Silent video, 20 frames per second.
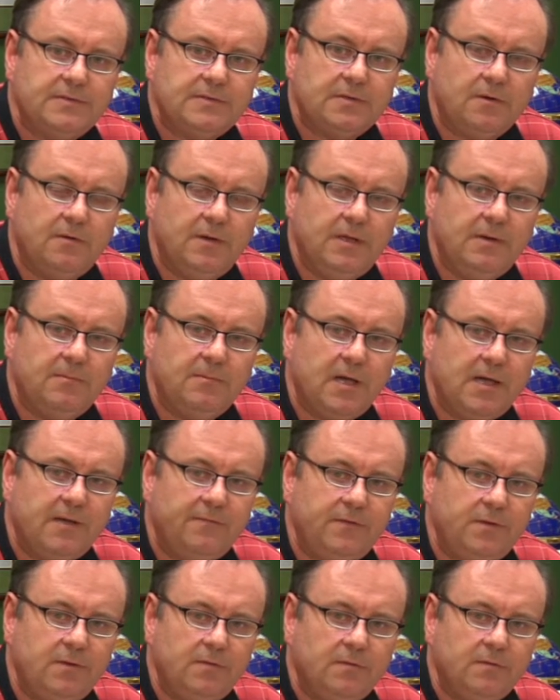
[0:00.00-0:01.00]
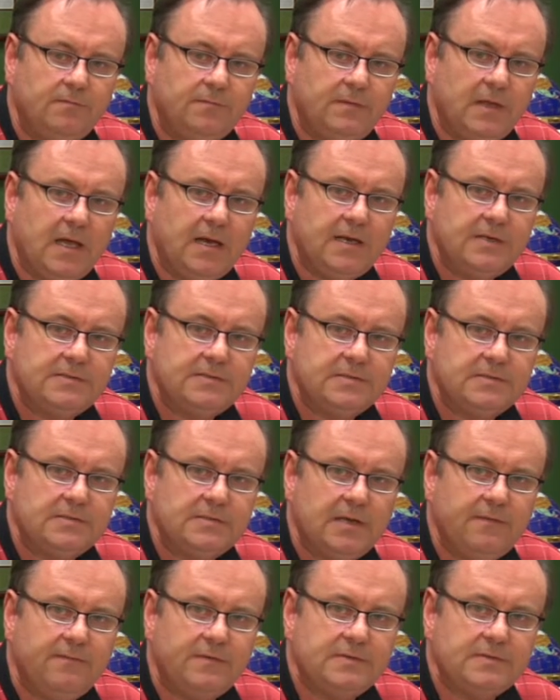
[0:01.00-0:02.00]
So in my view, that is the
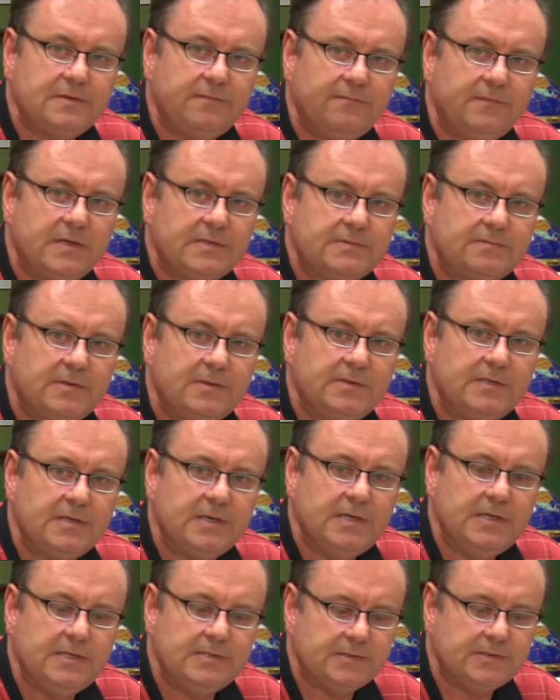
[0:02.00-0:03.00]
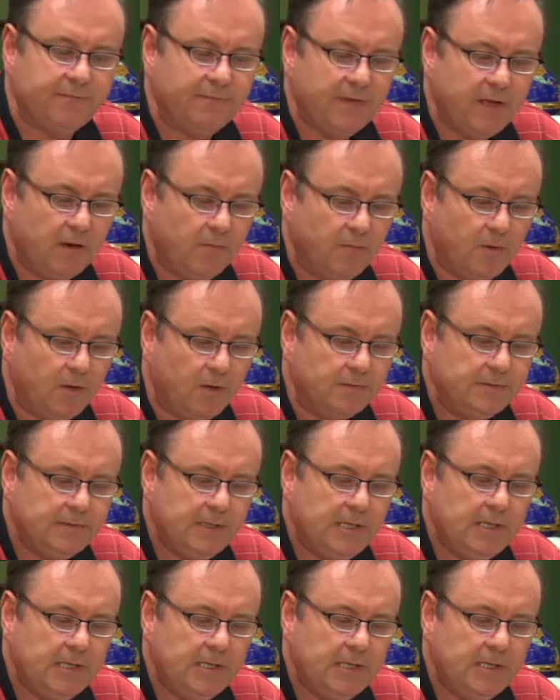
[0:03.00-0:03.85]
safest investment that is available